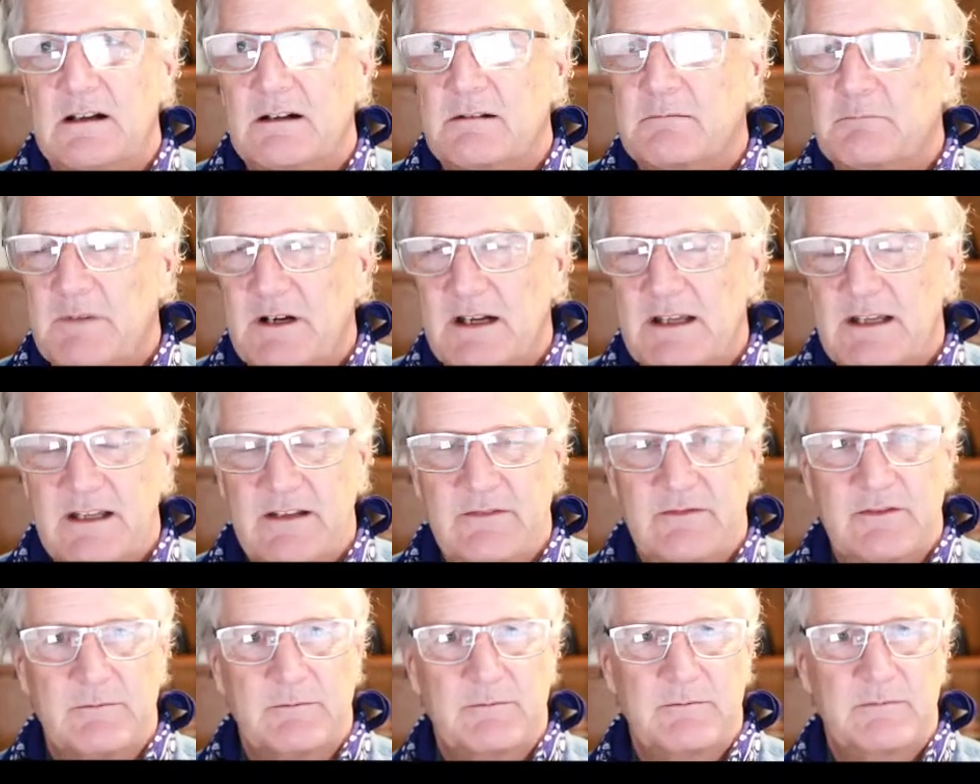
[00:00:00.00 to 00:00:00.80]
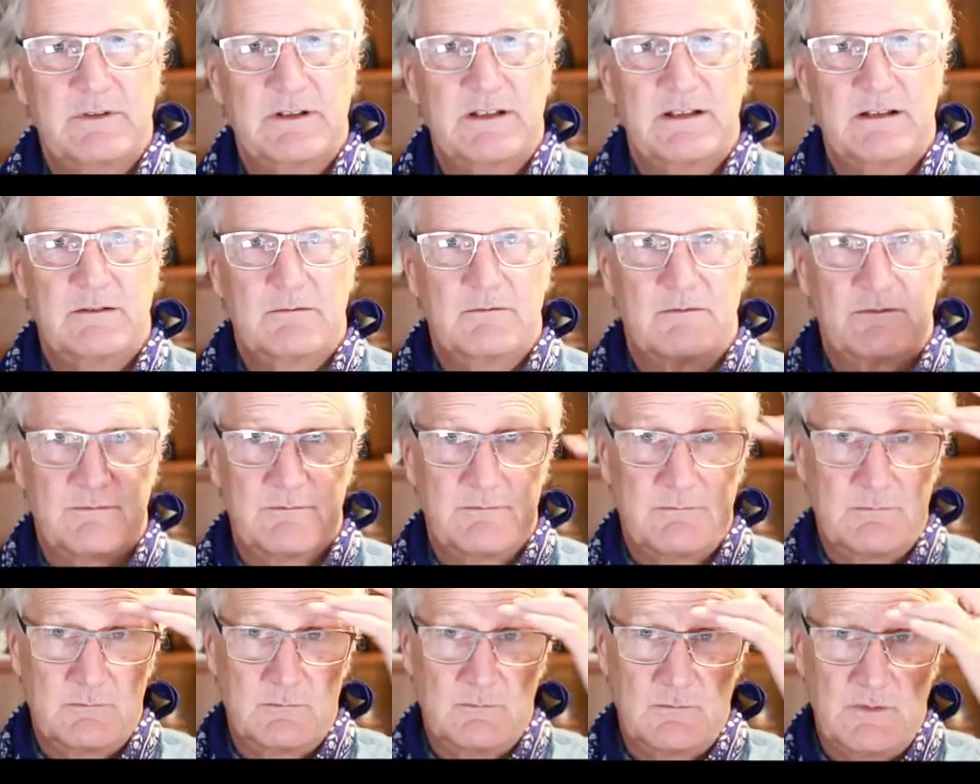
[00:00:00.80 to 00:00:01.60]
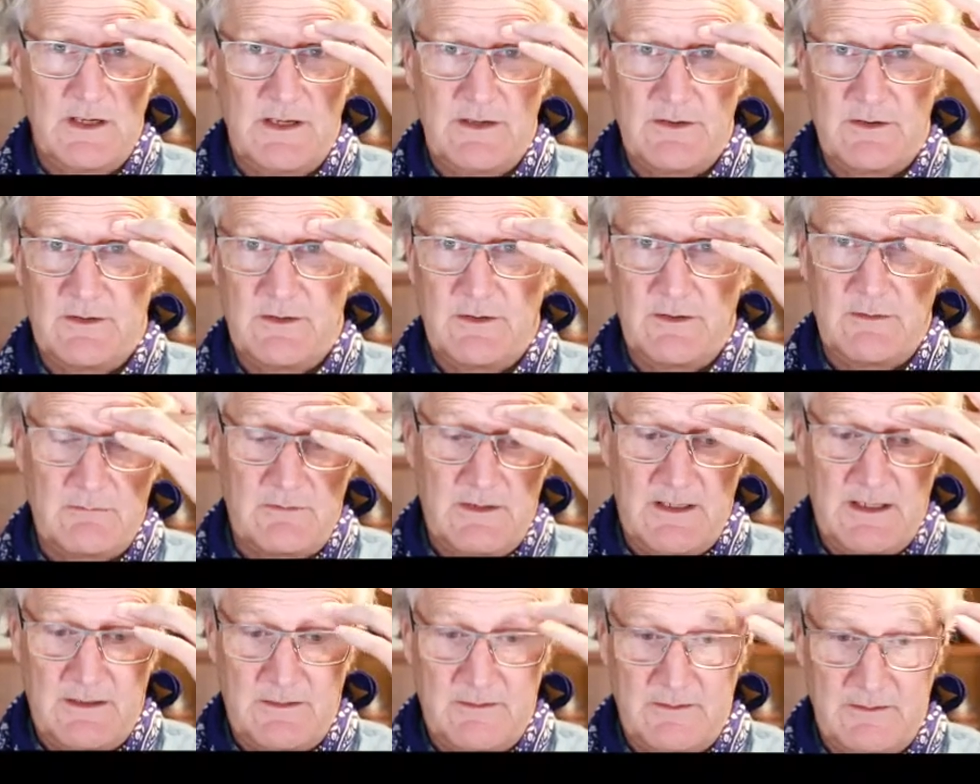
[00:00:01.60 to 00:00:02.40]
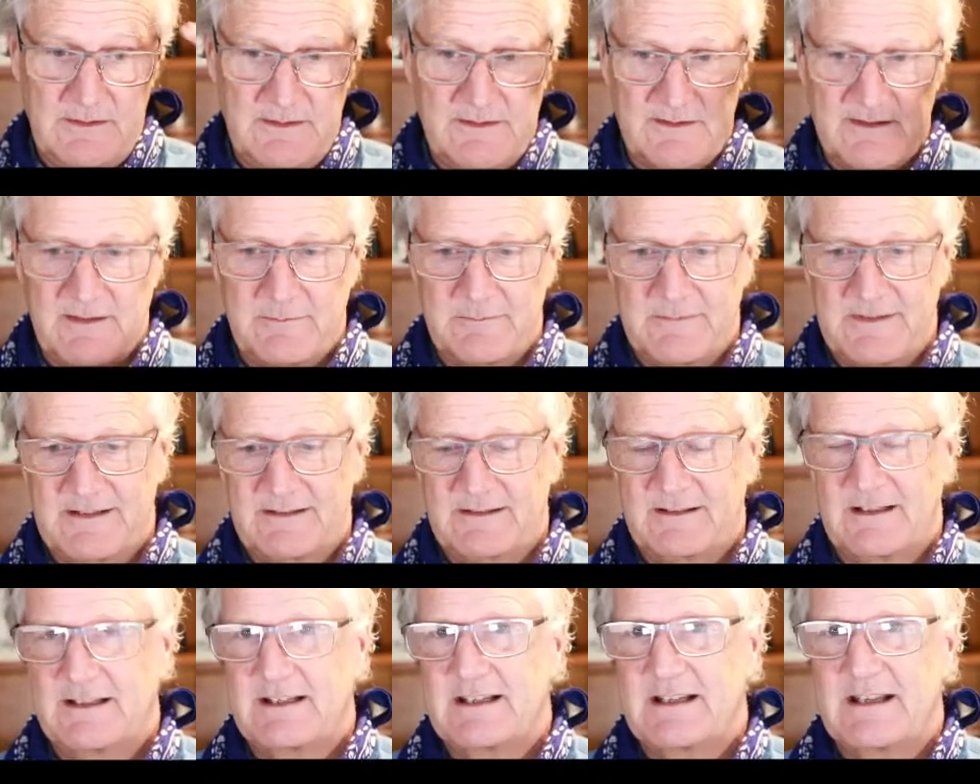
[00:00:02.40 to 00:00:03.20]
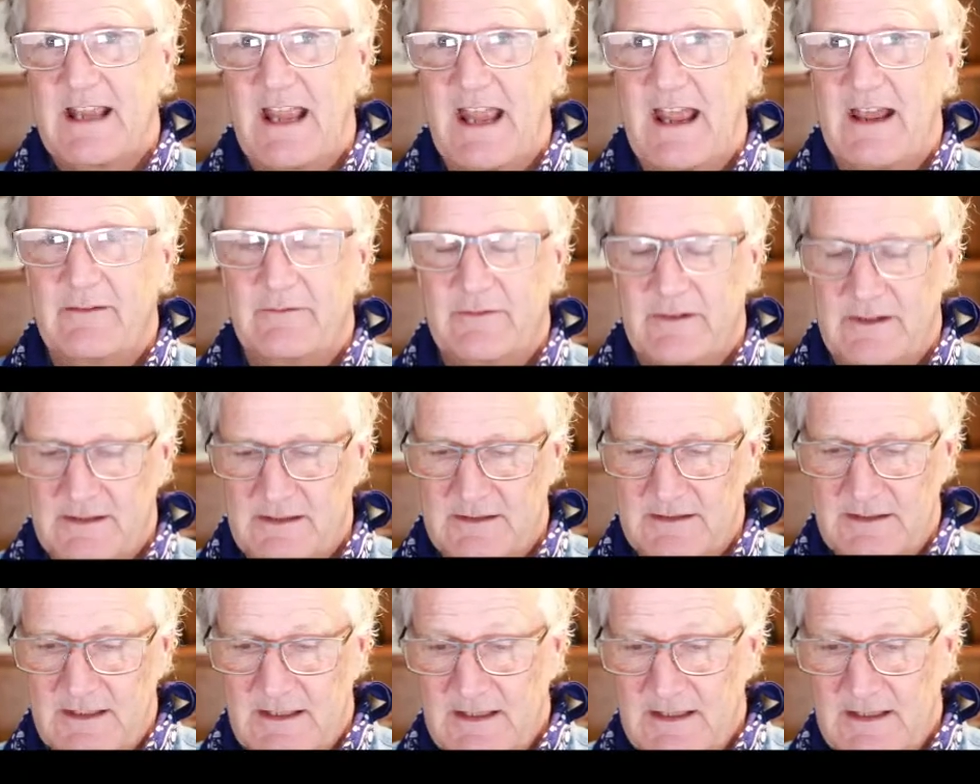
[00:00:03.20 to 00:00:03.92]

might even be rendered around in something like Canva.